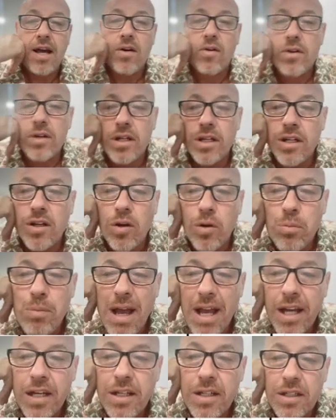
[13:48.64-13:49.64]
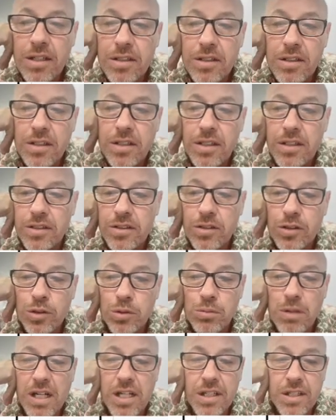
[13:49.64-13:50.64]
I'm going to go back and
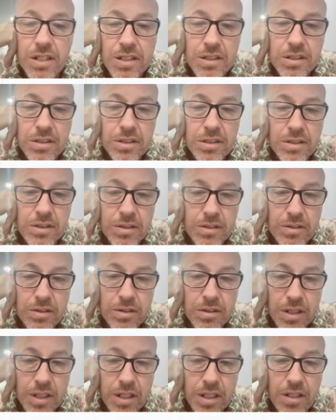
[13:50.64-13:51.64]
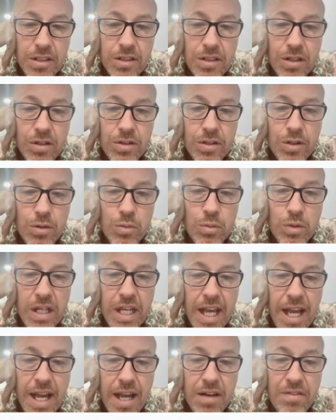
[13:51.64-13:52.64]
zoom out of this and know that we
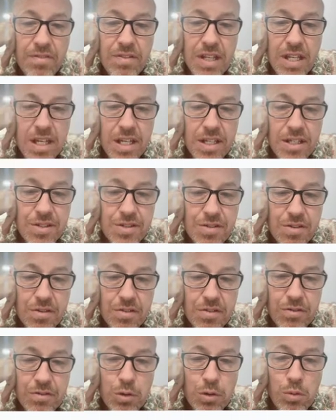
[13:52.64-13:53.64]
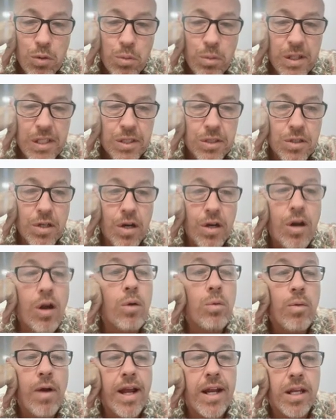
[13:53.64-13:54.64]
have these for when we start our
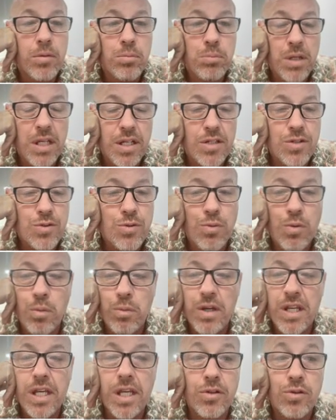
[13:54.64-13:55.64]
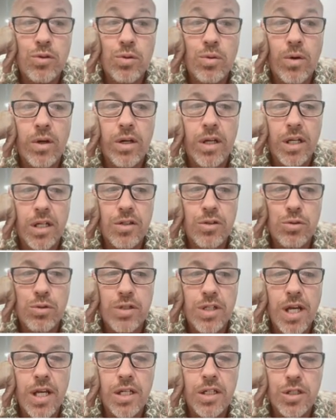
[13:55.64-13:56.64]
writing piece, when we get to our
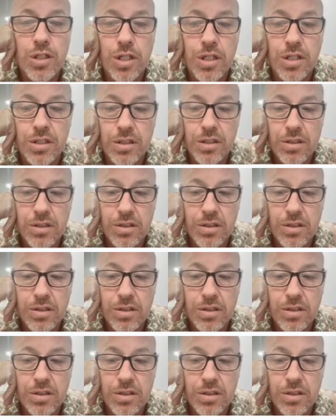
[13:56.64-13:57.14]
introduction.